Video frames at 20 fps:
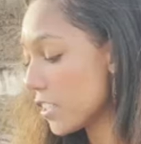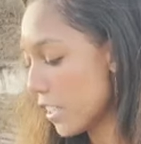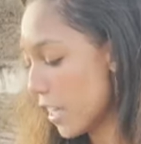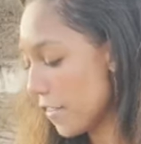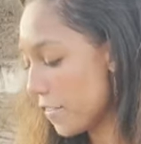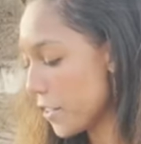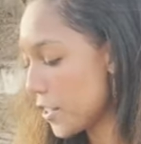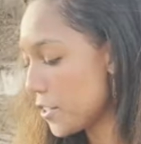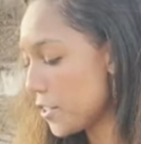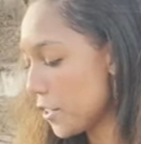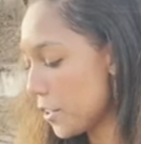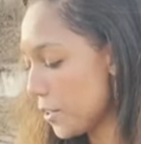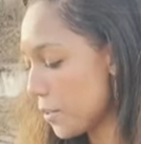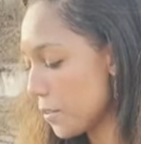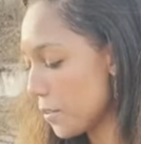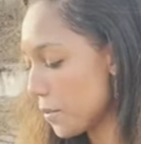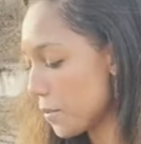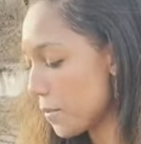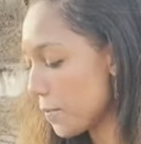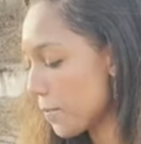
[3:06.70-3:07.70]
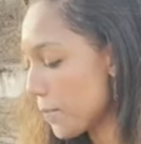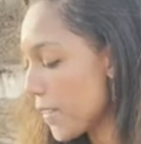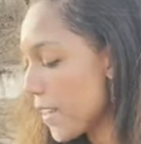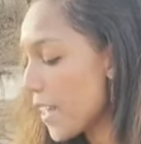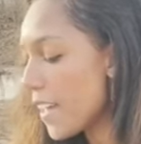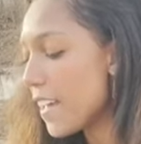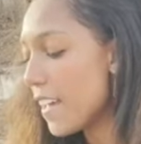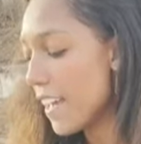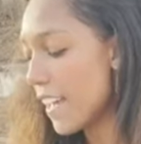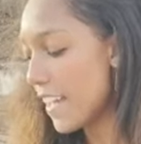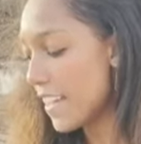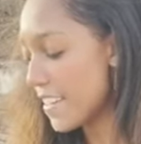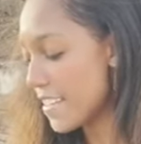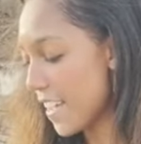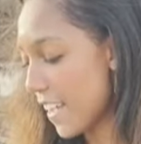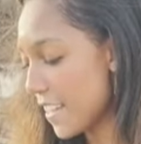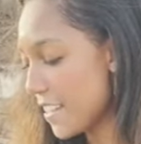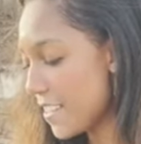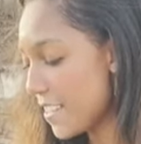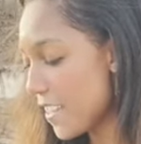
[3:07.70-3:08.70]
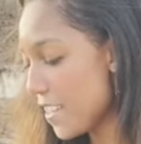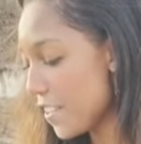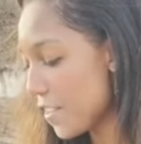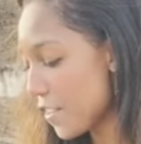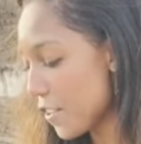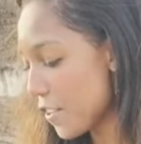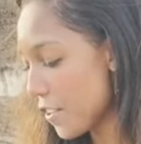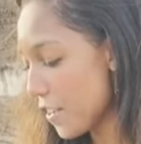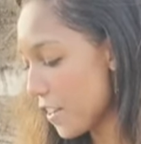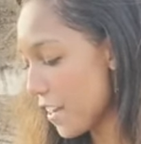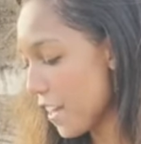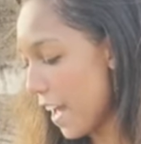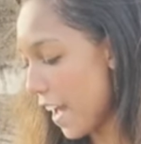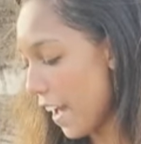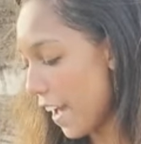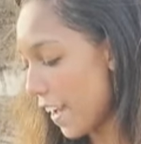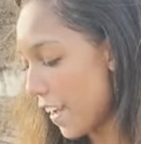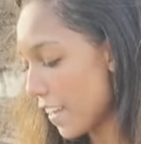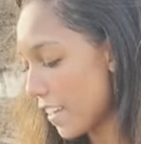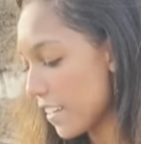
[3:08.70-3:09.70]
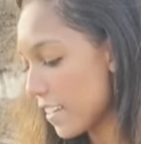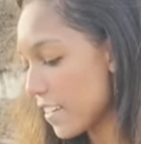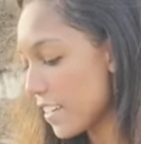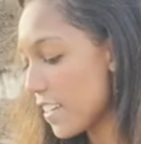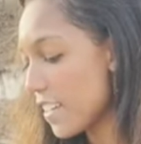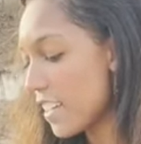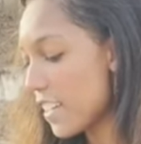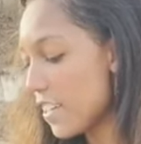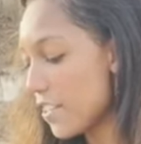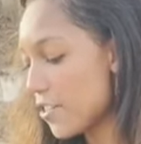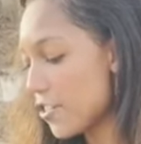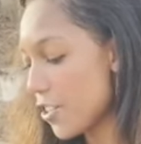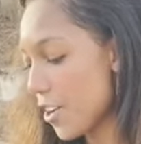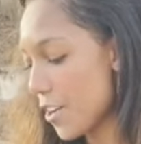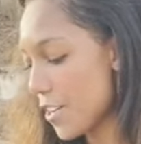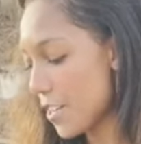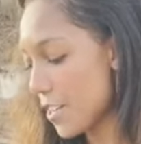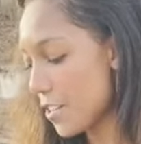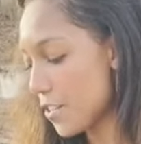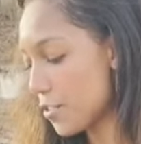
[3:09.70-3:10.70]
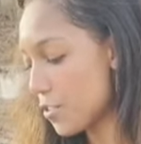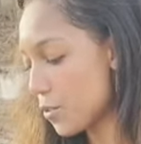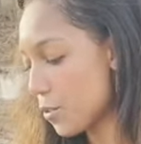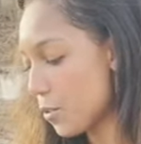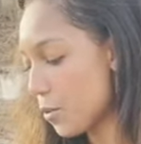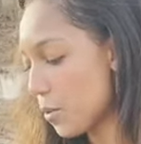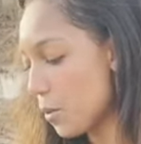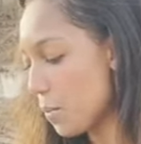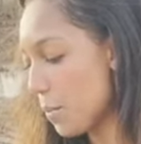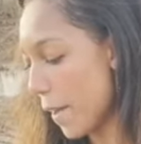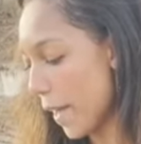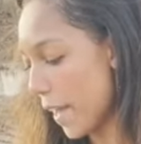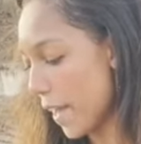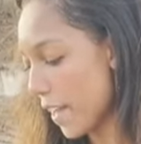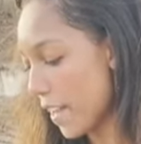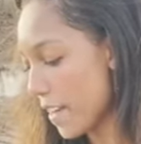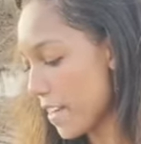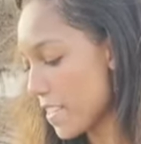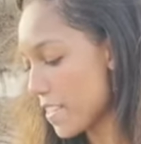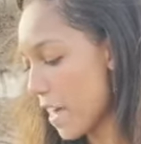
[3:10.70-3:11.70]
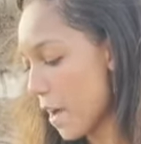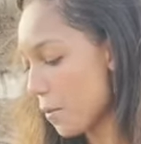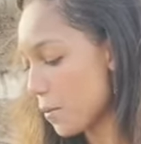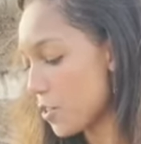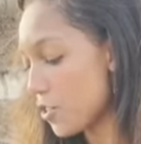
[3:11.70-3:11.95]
love it too. In 1939, he started a school band that